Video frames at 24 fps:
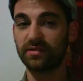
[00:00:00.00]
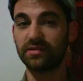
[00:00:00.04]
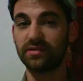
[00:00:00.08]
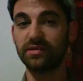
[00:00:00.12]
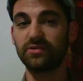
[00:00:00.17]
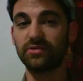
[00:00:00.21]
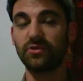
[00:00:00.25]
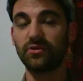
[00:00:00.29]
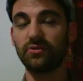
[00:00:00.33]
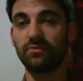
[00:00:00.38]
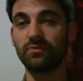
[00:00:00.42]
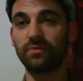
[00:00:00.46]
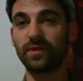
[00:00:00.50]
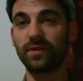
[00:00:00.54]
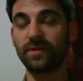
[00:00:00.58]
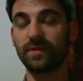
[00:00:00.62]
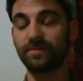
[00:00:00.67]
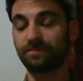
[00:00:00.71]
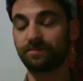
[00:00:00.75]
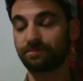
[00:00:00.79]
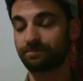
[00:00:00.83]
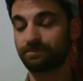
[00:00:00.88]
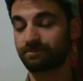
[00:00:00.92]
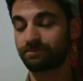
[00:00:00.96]
she told me,
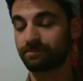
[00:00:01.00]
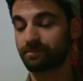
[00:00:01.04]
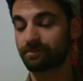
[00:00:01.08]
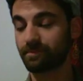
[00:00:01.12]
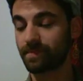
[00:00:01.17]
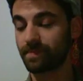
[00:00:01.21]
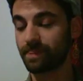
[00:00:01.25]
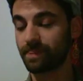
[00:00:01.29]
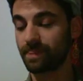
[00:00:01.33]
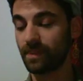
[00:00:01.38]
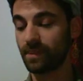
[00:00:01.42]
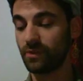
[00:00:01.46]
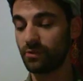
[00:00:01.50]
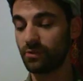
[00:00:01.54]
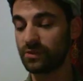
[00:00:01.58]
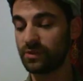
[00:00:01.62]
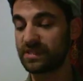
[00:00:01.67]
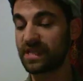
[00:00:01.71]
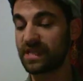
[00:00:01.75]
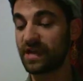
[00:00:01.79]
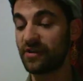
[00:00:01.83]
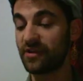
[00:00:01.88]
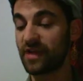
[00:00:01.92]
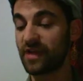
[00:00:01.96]

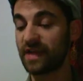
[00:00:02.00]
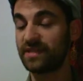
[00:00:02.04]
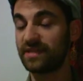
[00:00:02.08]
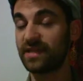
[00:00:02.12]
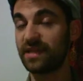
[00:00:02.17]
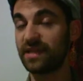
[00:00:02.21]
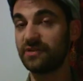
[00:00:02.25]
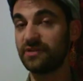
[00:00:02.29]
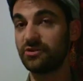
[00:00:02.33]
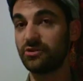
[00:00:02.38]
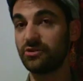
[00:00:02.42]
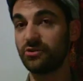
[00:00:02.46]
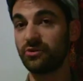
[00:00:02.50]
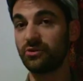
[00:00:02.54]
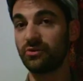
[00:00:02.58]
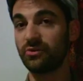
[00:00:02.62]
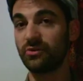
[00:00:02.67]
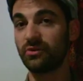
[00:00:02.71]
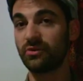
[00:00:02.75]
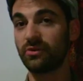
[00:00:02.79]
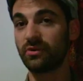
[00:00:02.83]
was there that day too.